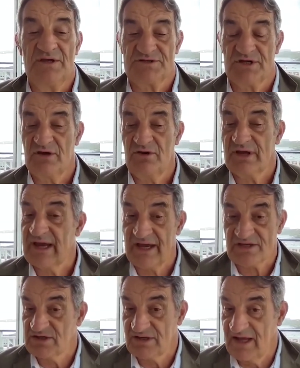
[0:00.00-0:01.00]
So
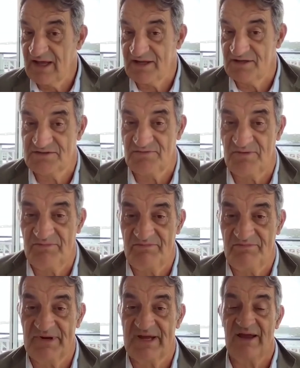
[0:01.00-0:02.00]
cash and guns
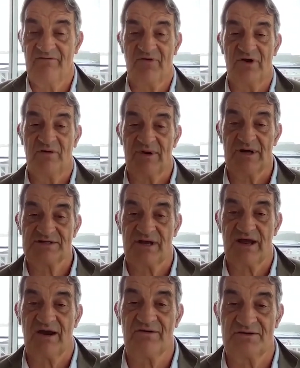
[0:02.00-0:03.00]
became very much the
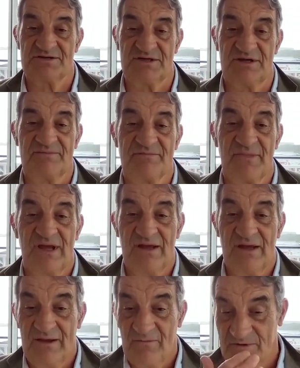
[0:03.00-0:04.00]
currency,
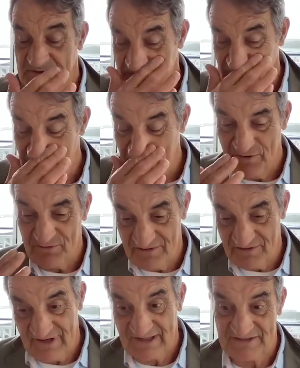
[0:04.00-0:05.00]
which is what
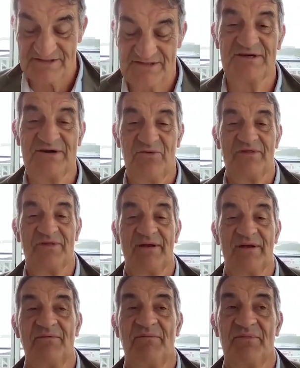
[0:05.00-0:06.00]
we had to deal with.
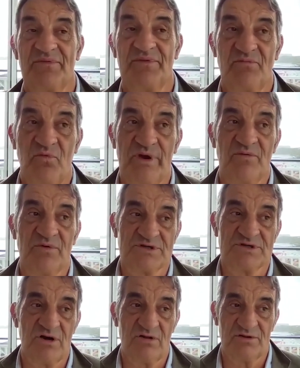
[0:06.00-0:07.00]
And we were
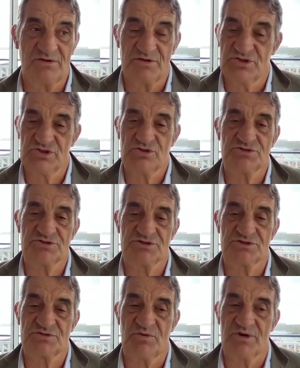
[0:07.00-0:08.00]
told that the
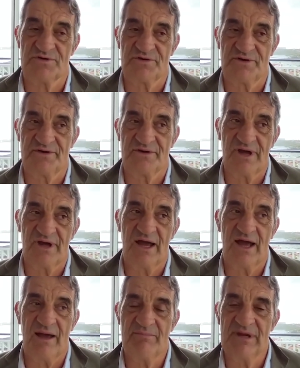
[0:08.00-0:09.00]
Georgians wanted
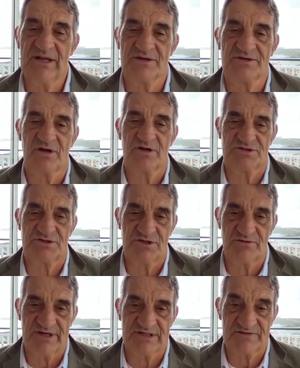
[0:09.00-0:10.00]
$1 million
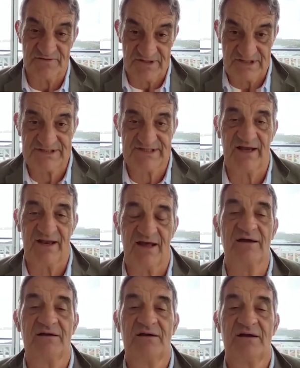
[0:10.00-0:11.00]
US for this
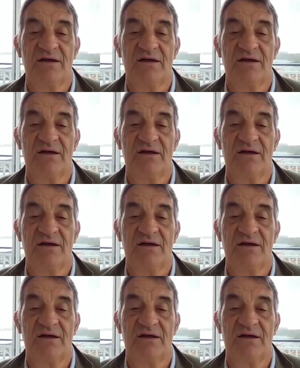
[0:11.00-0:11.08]
cellar,